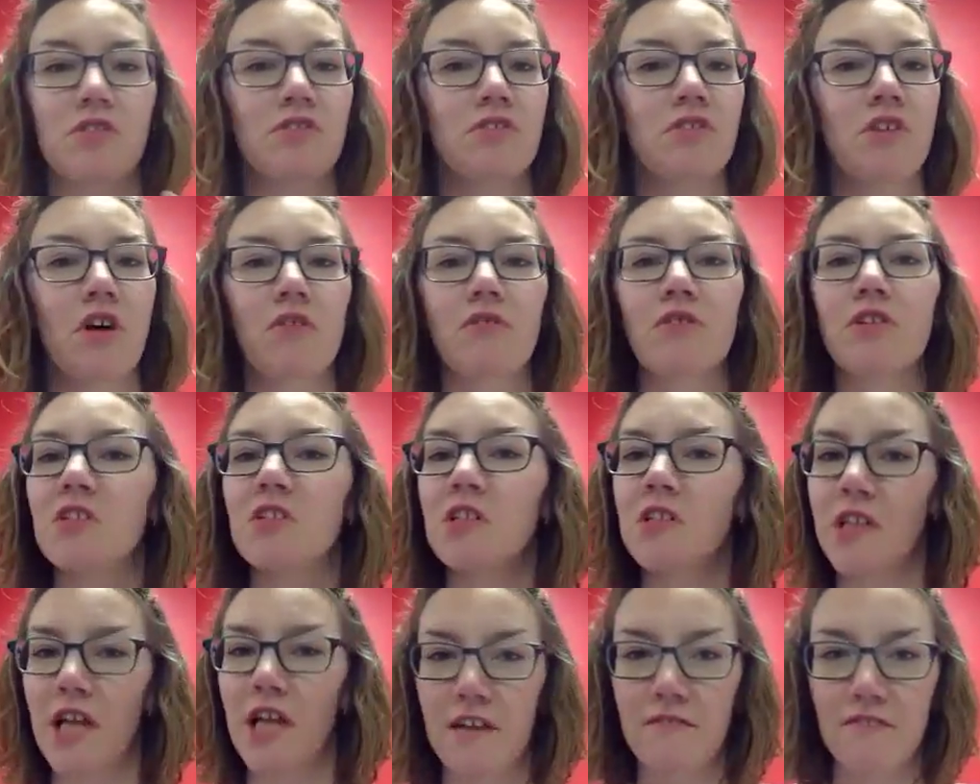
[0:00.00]
So there's a
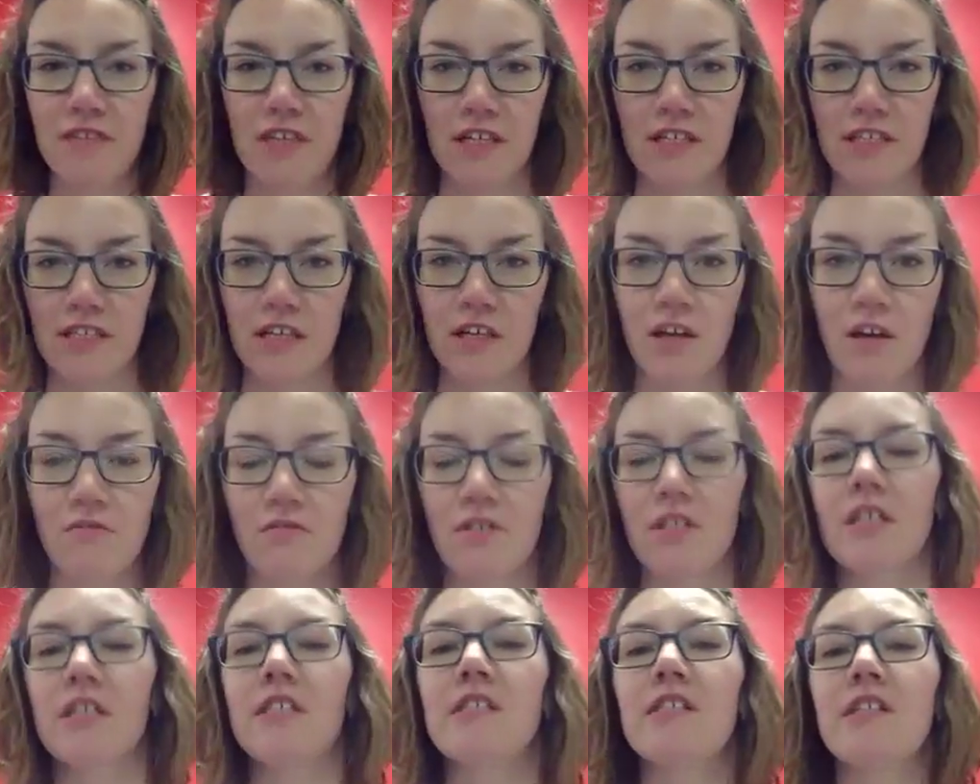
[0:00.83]
lot of things that go
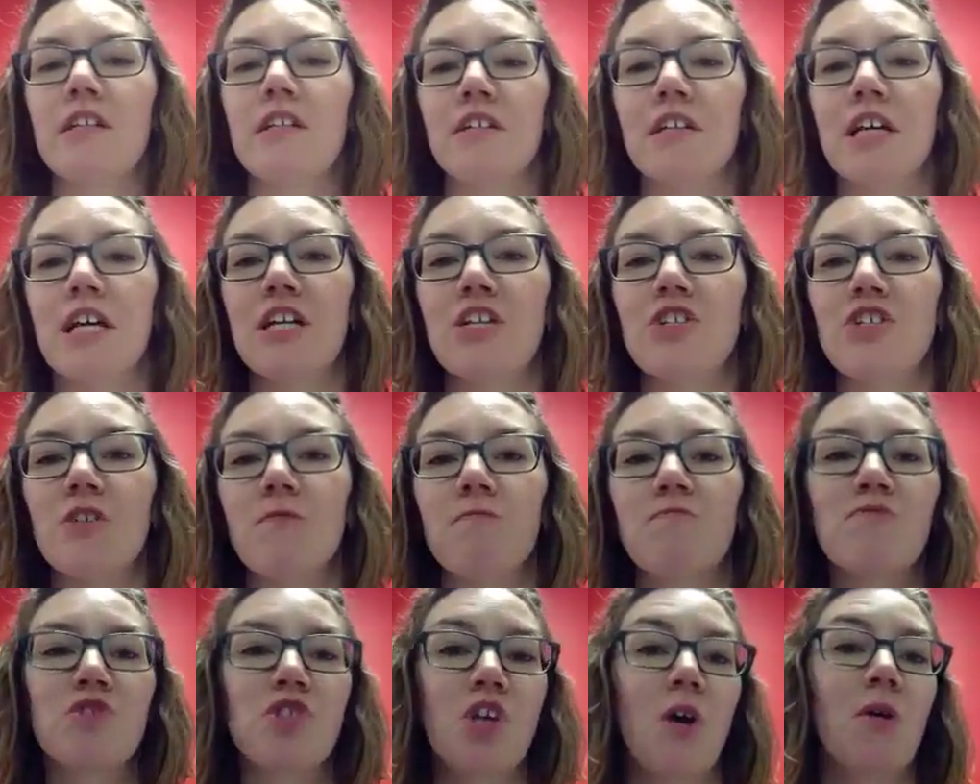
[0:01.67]
into
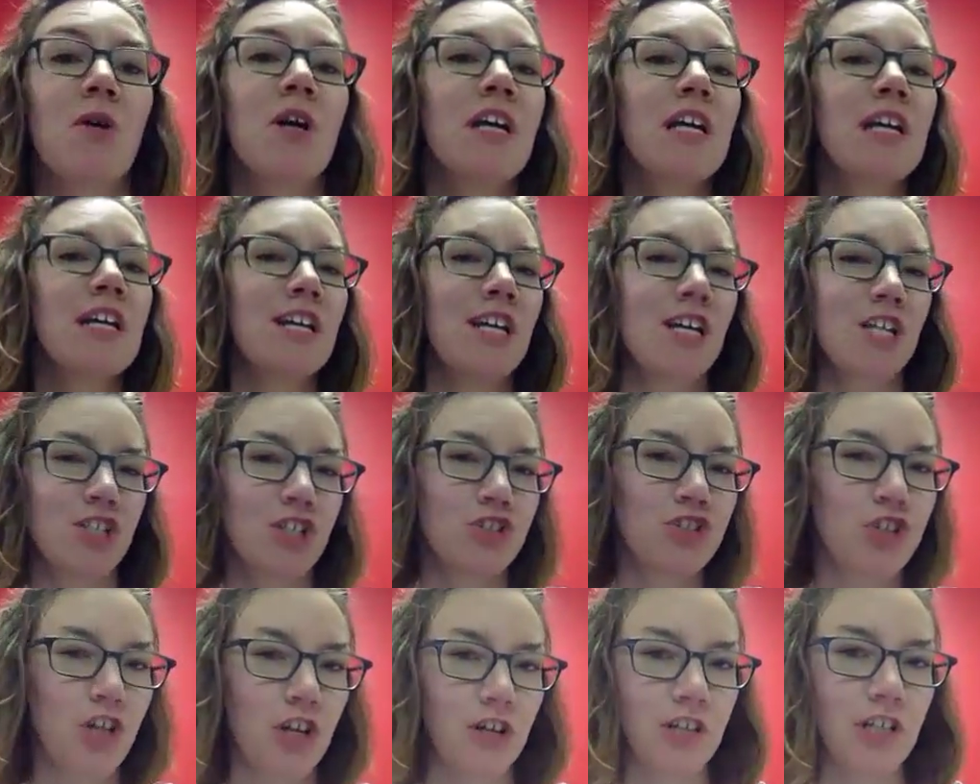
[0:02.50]
consideration. So here's a
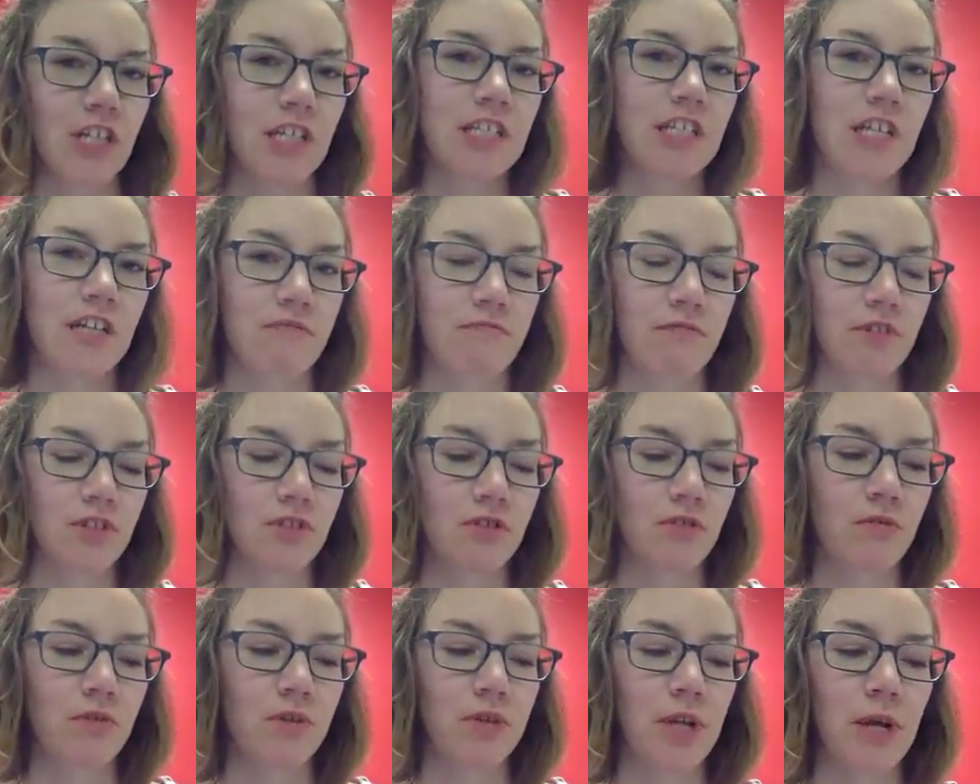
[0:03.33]
general idea of what's
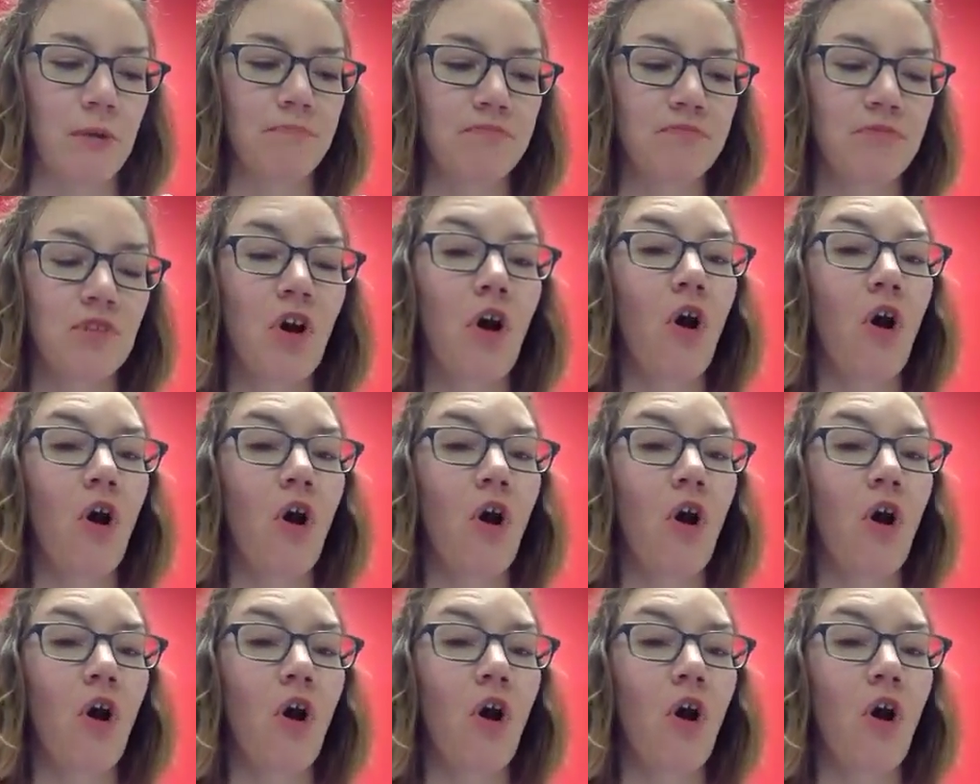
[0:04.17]
going on.